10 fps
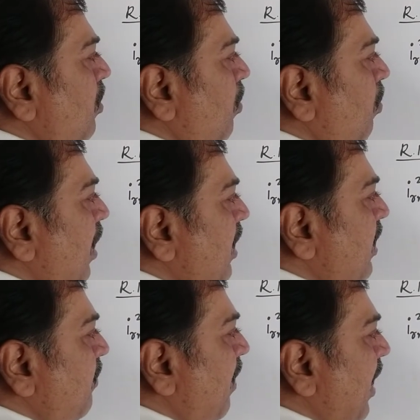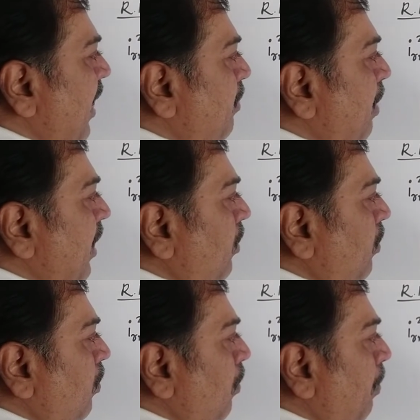1 divided by
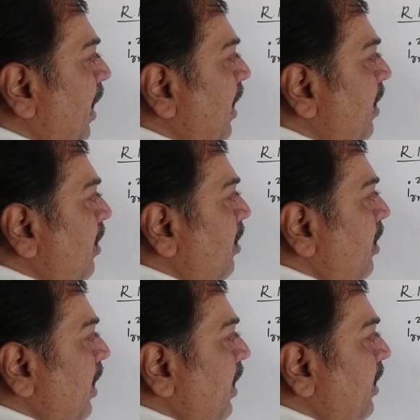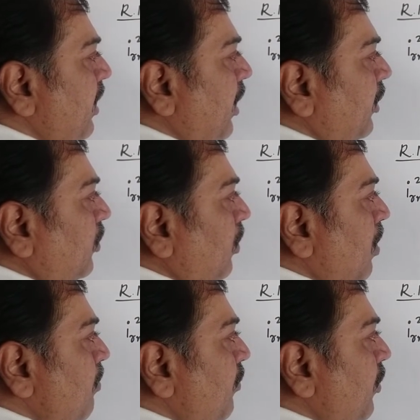2 pi integration
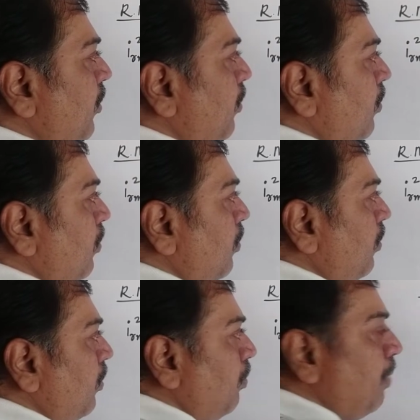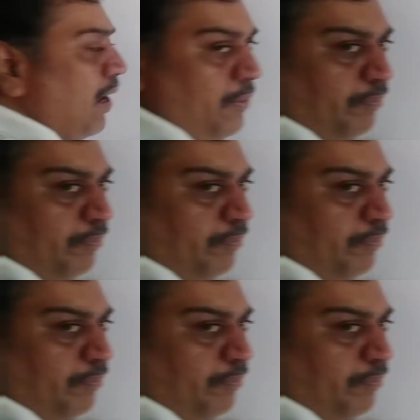of 0 to 2 pi.